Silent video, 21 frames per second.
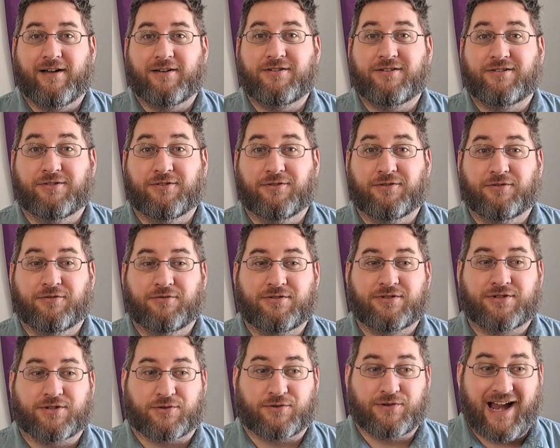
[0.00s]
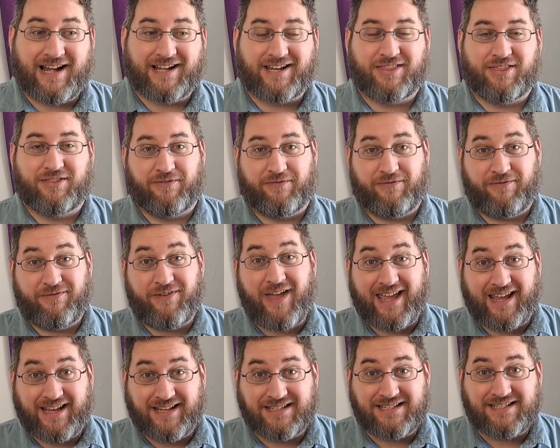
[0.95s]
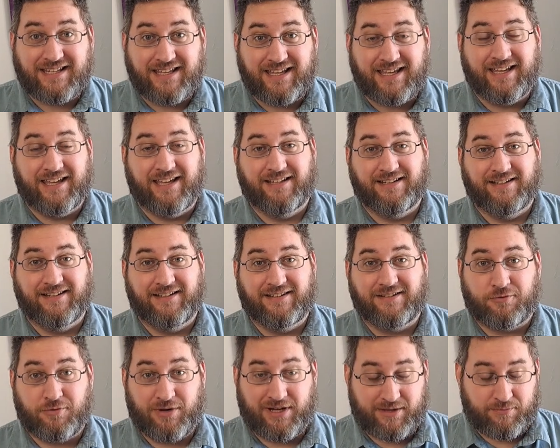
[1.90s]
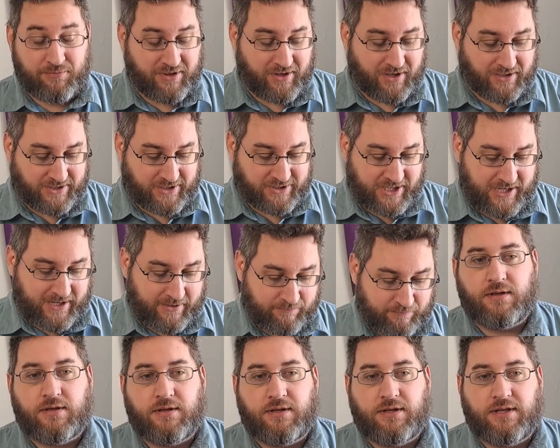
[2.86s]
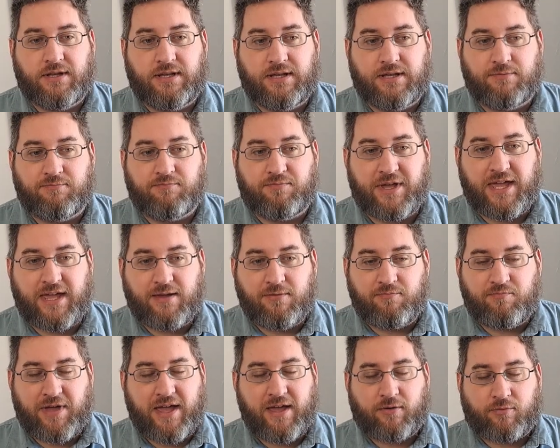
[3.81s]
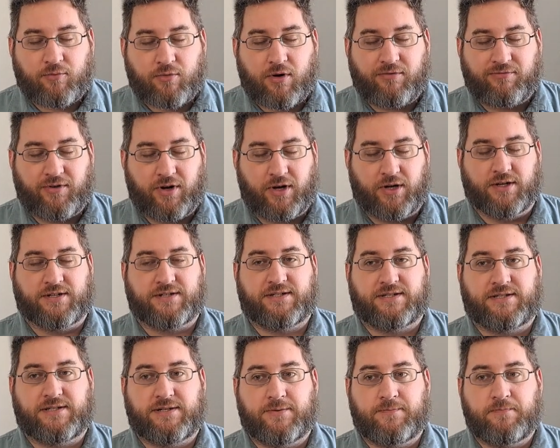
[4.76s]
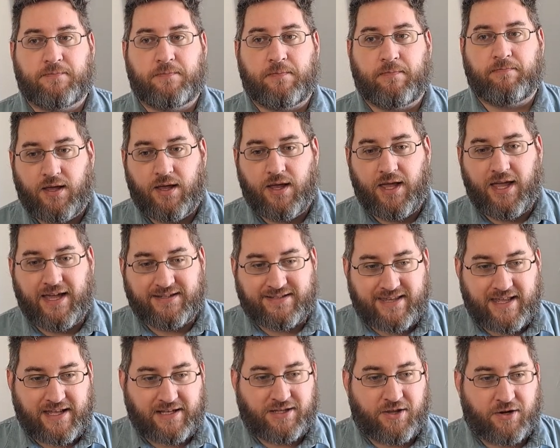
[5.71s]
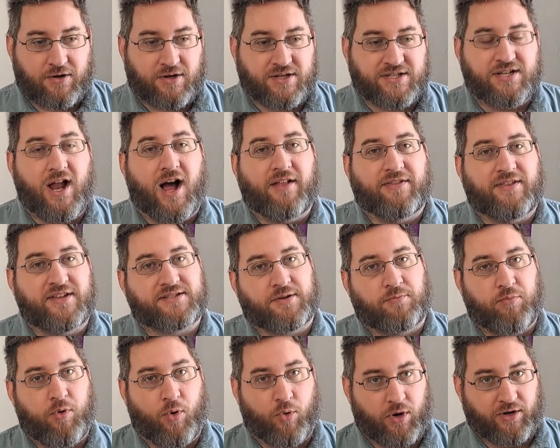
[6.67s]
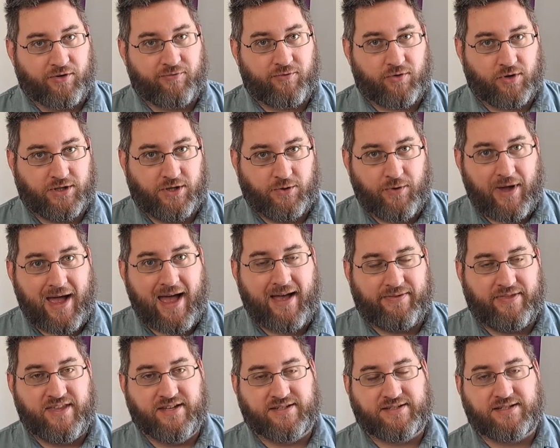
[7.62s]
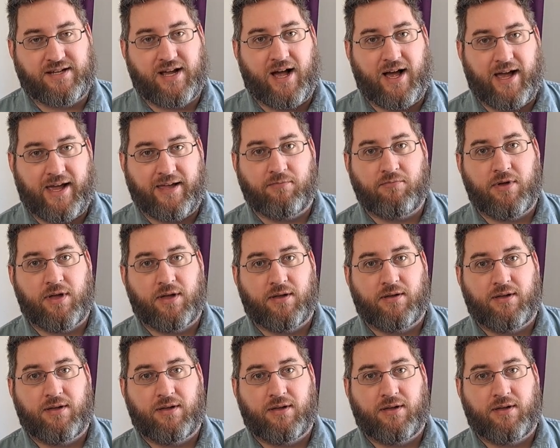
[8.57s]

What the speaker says: who direct the fate in Greek mythology. Being reversed, it's that there is not the support for you at this time